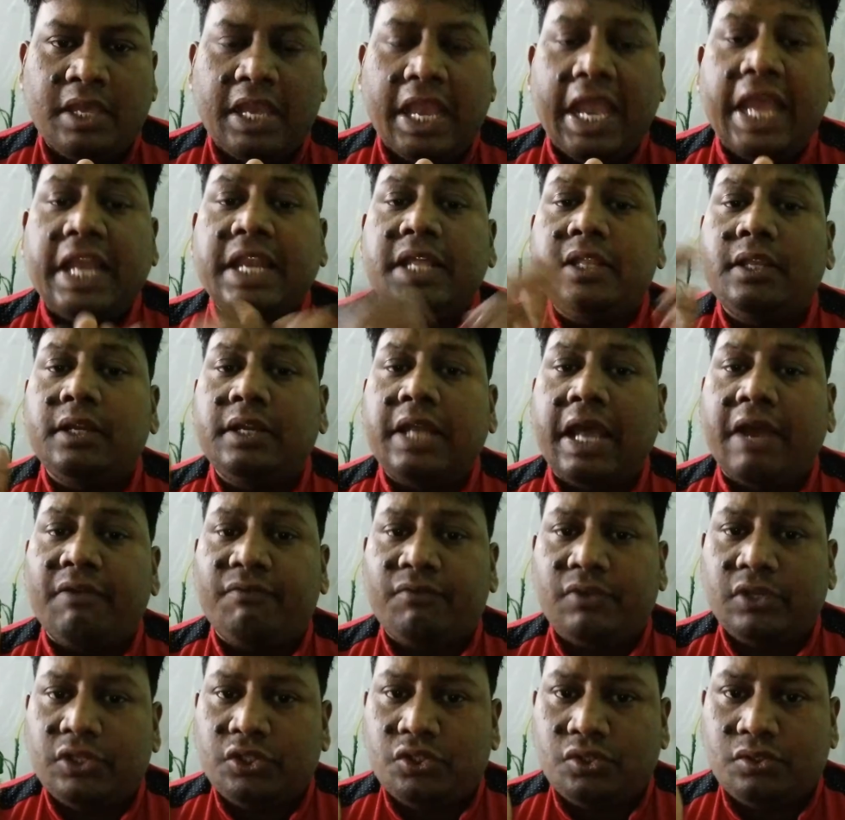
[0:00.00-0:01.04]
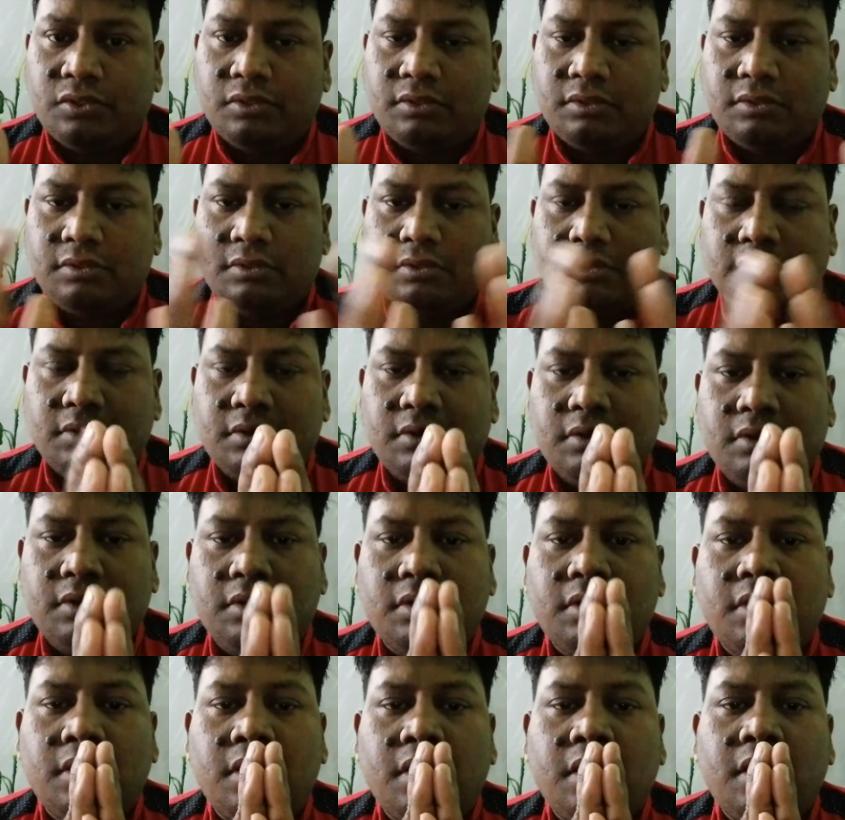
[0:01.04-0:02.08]
Another definition:
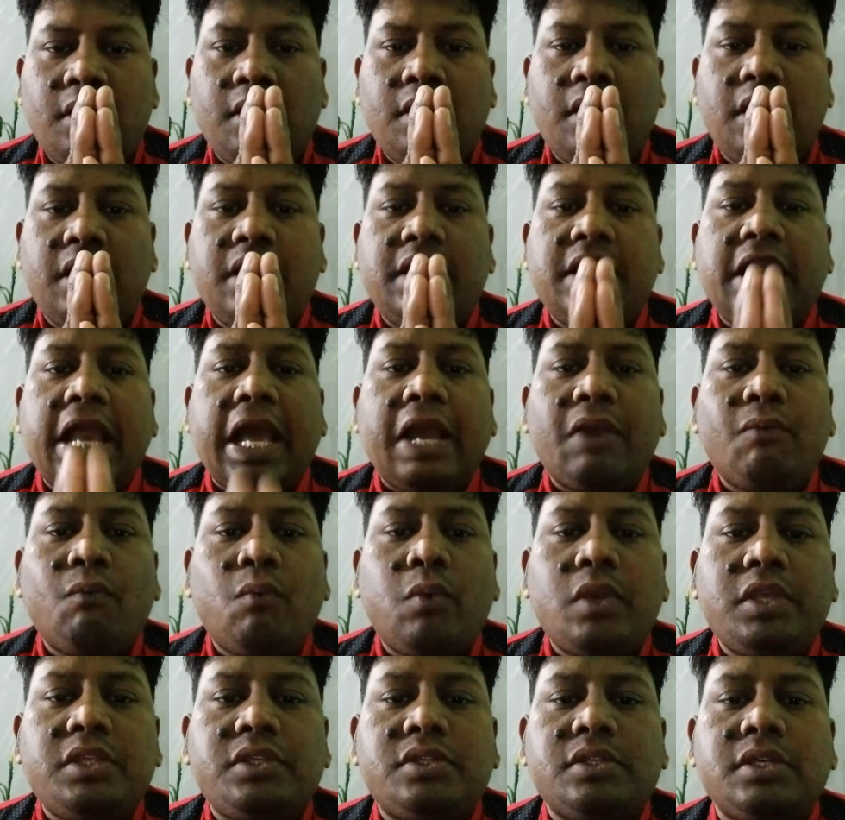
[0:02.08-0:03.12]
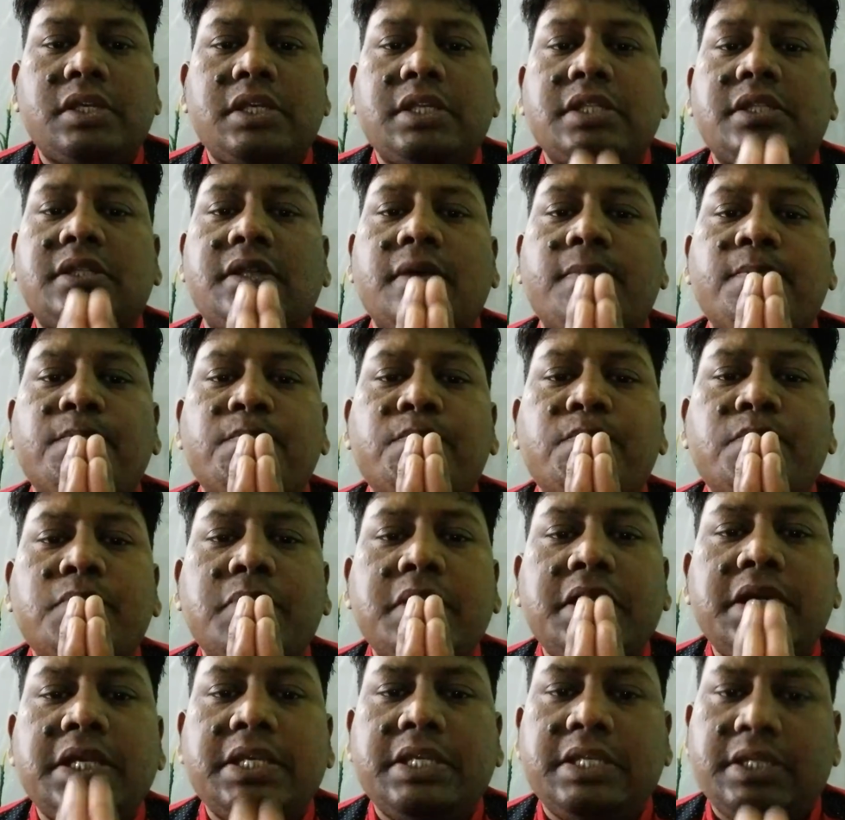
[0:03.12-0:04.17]
language is the
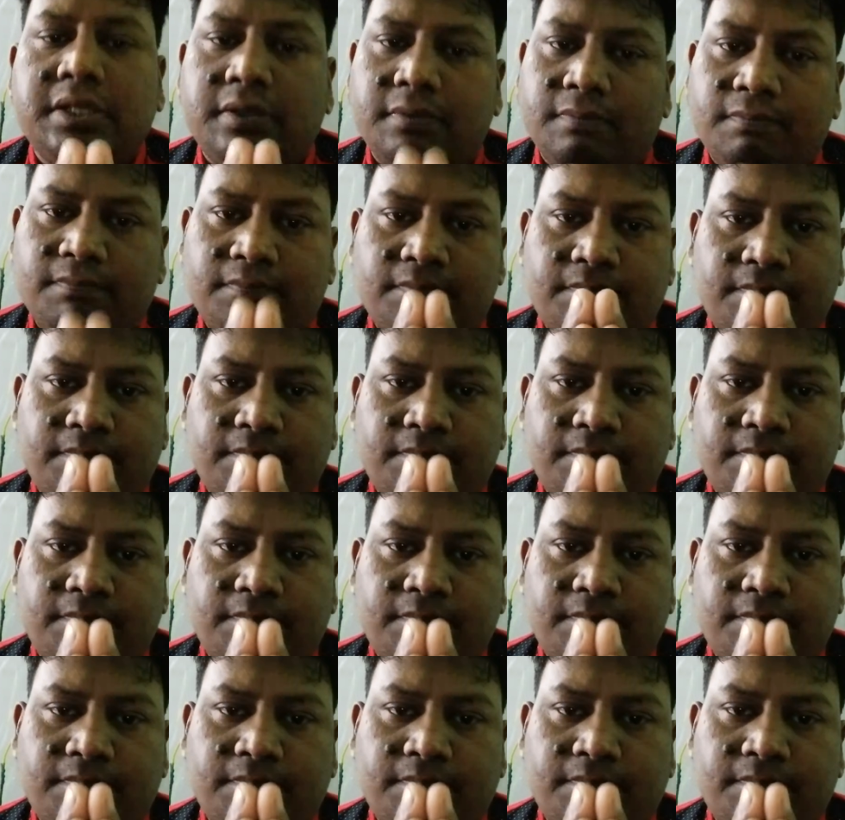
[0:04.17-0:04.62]
medium